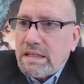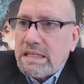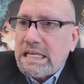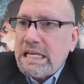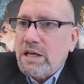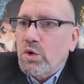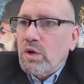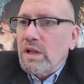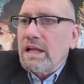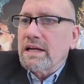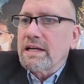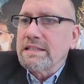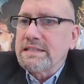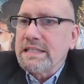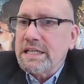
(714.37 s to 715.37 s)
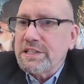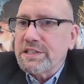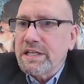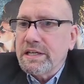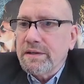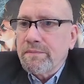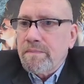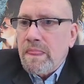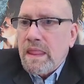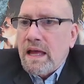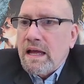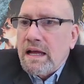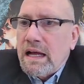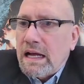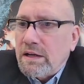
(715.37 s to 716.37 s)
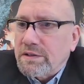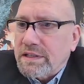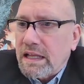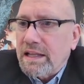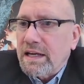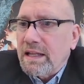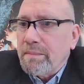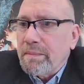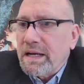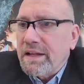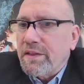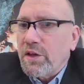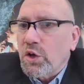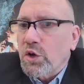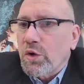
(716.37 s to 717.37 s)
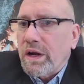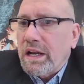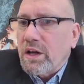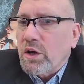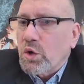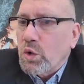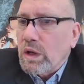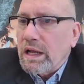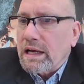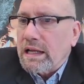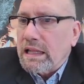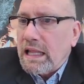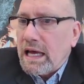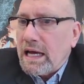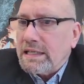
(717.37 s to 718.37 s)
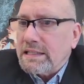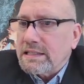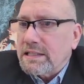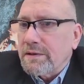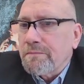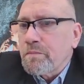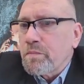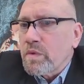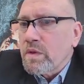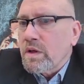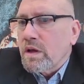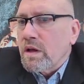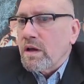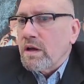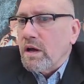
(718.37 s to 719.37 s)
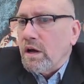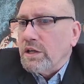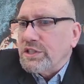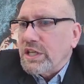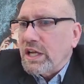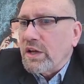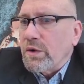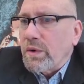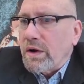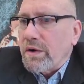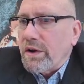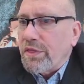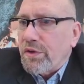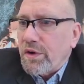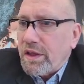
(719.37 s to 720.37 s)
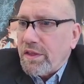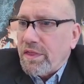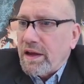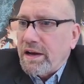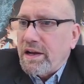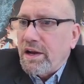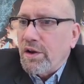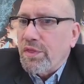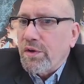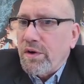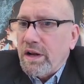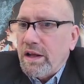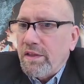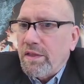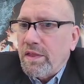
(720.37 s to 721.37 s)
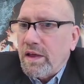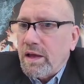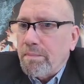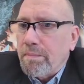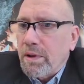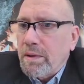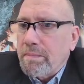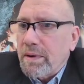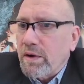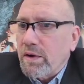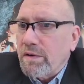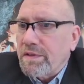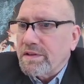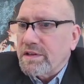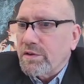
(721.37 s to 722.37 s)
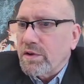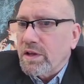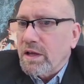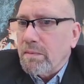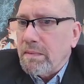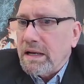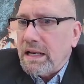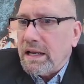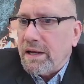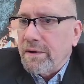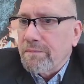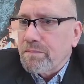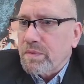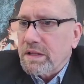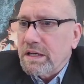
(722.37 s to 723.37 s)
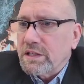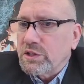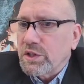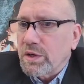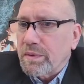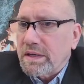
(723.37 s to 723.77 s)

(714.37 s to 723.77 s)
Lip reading: Dekulakization: how Stalin eliminated the Ukrainian kulak class. On January 30th, 1930, the Politburo of the Central Committee issued a